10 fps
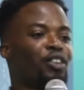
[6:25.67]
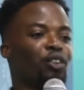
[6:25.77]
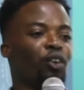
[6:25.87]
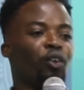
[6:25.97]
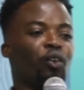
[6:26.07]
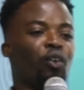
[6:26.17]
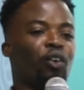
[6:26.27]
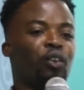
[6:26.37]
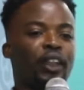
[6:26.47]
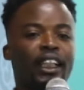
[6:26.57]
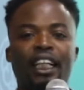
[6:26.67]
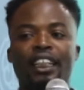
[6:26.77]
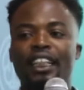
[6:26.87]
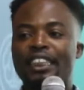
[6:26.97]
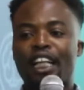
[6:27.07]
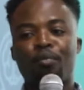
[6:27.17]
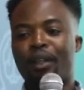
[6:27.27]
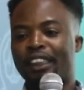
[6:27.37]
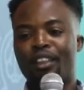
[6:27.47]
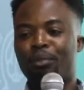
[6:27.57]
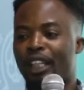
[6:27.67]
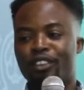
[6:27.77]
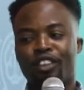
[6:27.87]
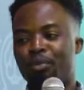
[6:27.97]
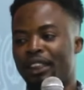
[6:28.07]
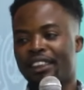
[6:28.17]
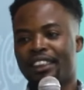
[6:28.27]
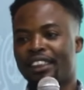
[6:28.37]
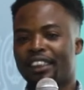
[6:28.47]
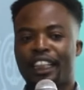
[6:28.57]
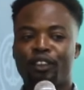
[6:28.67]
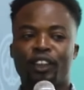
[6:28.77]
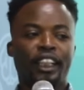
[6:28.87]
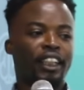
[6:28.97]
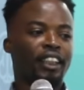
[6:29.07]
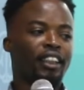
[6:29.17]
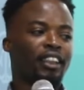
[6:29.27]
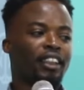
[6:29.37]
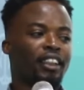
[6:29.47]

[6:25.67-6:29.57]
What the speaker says: So, regardless how much the price of BTC is, I don't care.